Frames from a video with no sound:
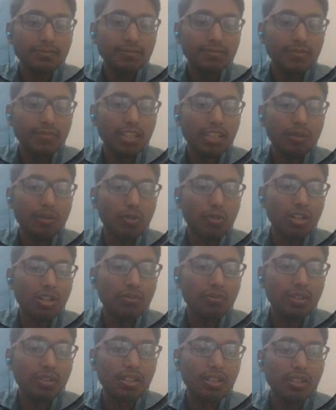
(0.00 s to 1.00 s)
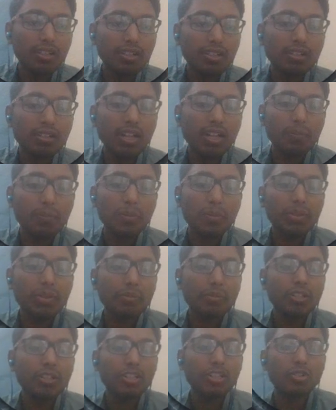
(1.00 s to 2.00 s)
then model building and
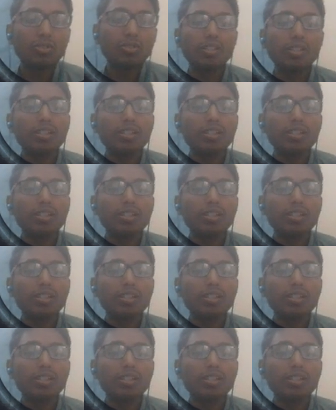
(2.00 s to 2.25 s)
hyperparameter tuning,